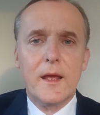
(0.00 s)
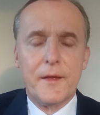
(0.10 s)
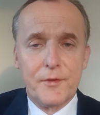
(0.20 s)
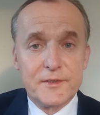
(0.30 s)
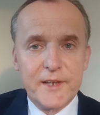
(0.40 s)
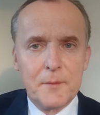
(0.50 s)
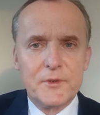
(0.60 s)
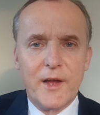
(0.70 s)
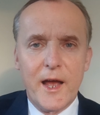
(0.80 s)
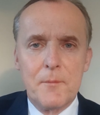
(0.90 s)
At the same
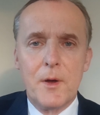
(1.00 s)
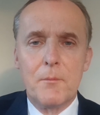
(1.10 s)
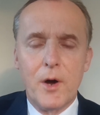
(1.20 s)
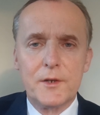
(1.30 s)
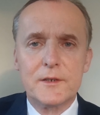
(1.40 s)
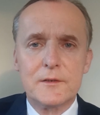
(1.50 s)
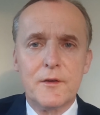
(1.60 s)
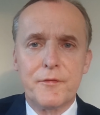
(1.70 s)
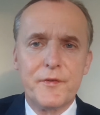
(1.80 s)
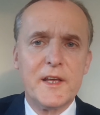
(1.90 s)
time, modern
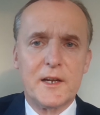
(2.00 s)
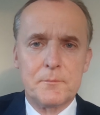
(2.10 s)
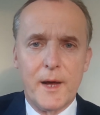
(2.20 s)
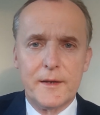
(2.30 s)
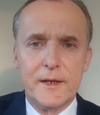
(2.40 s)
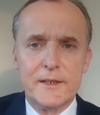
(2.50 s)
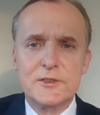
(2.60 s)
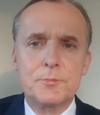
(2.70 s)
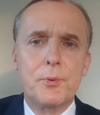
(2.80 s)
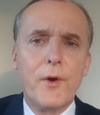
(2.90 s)
fiat money
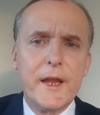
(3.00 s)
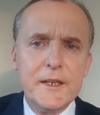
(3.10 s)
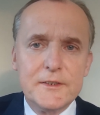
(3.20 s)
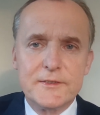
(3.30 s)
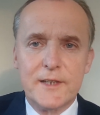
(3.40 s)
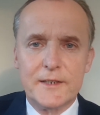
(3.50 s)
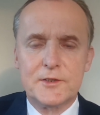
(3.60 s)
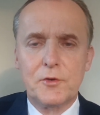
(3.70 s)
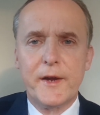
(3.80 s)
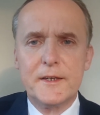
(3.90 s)
is praised
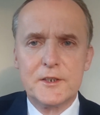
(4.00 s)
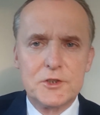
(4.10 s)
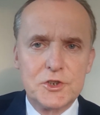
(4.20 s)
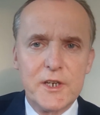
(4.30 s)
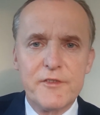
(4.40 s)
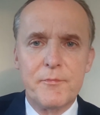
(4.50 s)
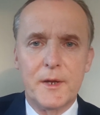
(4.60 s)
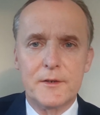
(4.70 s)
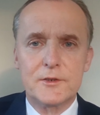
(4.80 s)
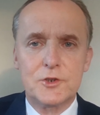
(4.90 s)
as a great
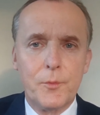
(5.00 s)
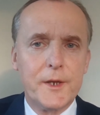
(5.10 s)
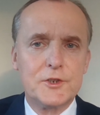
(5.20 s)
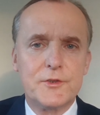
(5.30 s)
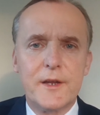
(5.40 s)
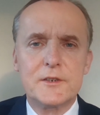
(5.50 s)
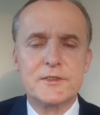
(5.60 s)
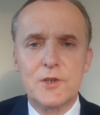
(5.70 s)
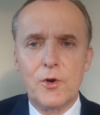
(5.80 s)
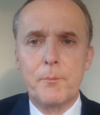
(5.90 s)
achievement to which there
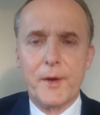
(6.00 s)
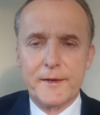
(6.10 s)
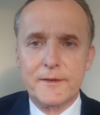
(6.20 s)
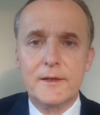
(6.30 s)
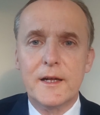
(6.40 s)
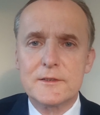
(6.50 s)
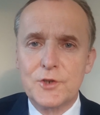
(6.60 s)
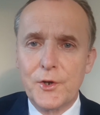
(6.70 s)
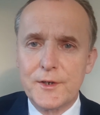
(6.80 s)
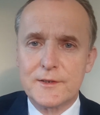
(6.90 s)
is no better
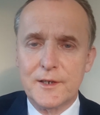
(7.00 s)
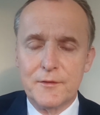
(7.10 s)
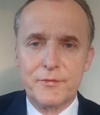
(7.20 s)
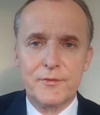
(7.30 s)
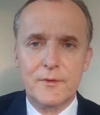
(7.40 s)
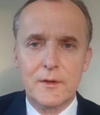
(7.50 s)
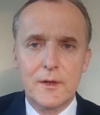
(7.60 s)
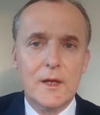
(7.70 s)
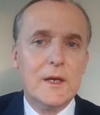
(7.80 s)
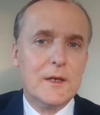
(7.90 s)
alternative.
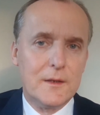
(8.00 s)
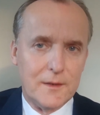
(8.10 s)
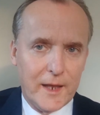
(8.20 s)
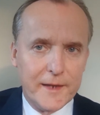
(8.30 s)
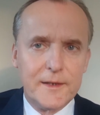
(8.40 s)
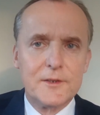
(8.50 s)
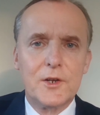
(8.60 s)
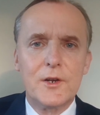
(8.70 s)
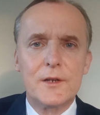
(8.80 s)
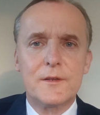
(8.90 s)
Like it
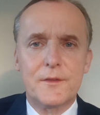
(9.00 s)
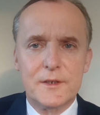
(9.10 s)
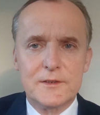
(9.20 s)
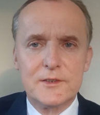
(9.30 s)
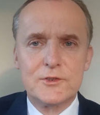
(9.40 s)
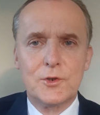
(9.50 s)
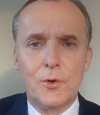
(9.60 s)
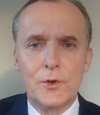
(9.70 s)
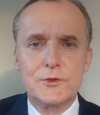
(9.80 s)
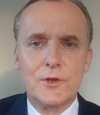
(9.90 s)
or not, the
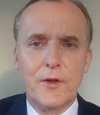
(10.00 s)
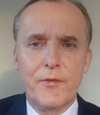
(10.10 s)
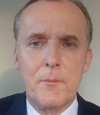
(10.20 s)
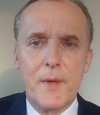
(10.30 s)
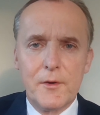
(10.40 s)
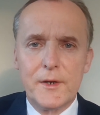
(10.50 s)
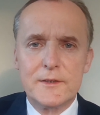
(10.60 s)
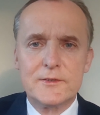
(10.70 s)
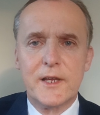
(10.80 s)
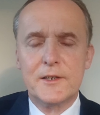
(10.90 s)
discourse on the
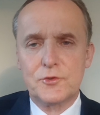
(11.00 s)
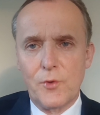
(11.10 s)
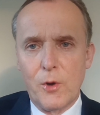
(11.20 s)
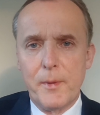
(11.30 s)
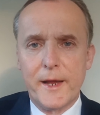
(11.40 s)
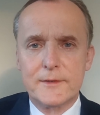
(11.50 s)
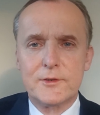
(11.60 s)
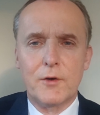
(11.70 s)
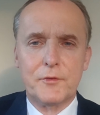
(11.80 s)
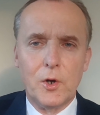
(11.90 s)
merits and drawbacks
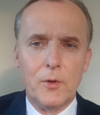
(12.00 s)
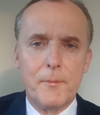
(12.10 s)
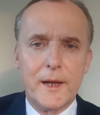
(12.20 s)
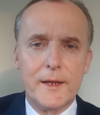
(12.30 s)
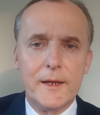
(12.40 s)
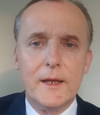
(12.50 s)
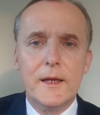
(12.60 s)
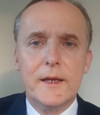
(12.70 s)
of gold money